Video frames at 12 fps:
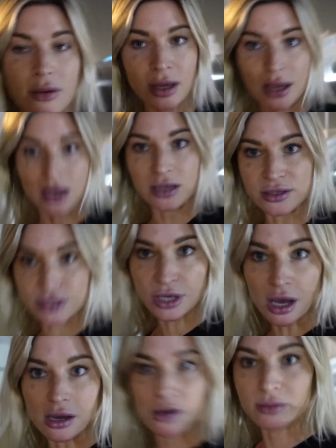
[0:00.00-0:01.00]
Okay guys,
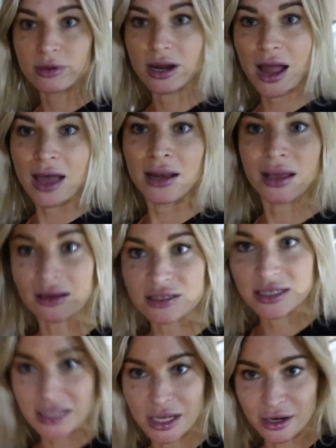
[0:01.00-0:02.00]
so we're heading
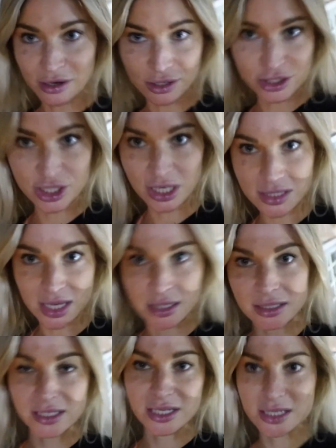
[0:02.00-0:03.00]
to dinner on
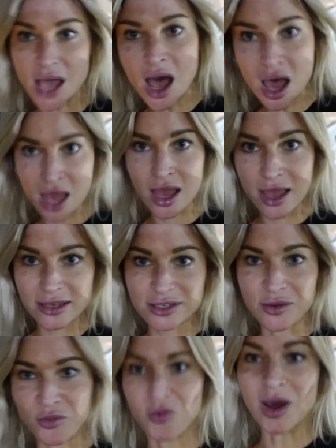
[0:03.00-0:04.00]
Chantel's yacht.
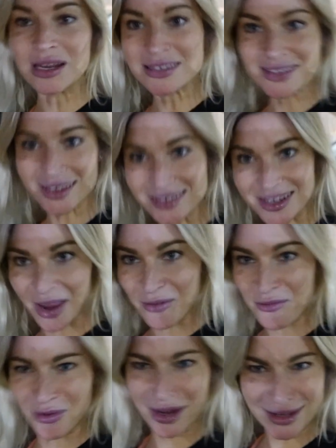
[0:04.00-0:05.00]
What a Sunday,
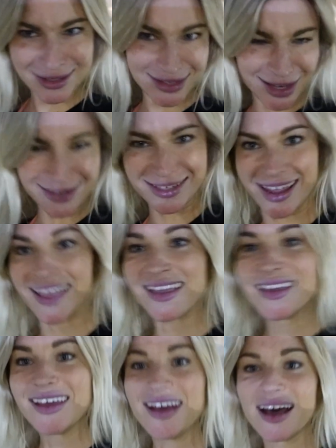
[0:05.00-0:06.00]
what a Sunday.
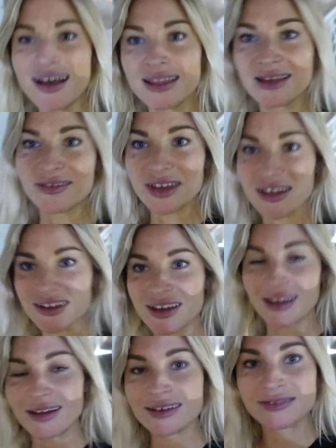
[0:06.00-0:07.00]
I love it.
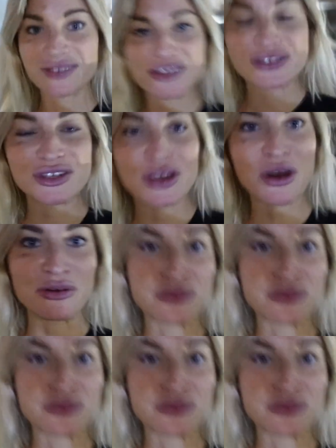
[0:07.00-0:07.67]
Okay, let's go.